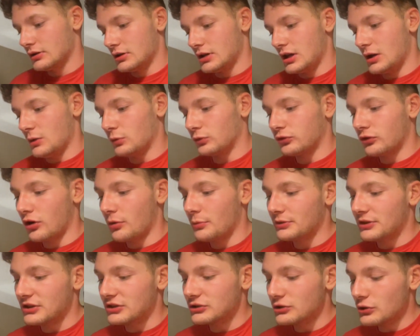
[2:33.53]
And we'll start
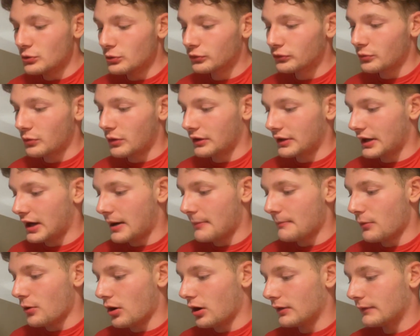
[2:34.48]
with the used one that I
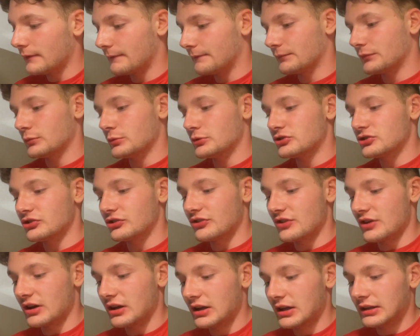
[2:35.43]
bought, which is
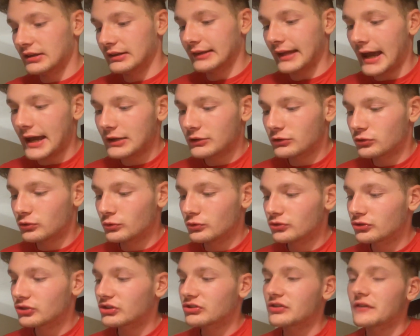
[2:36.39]
the Latitude
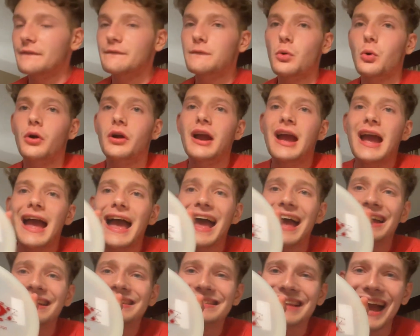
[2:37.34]
64
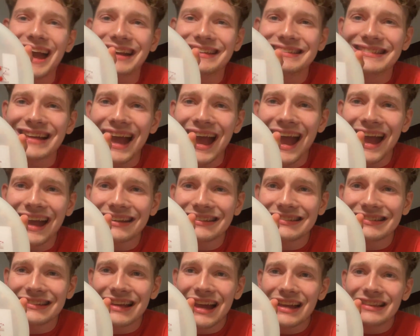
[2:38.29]

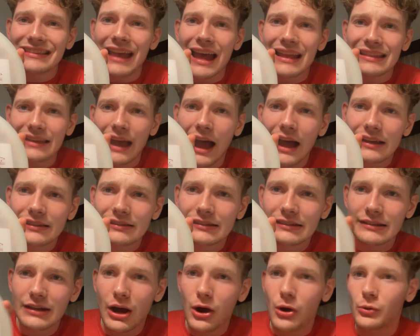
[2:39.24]
XXX
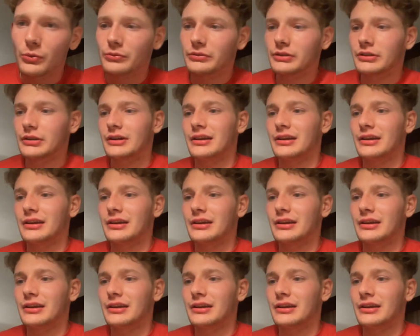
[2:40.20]
Tentacion.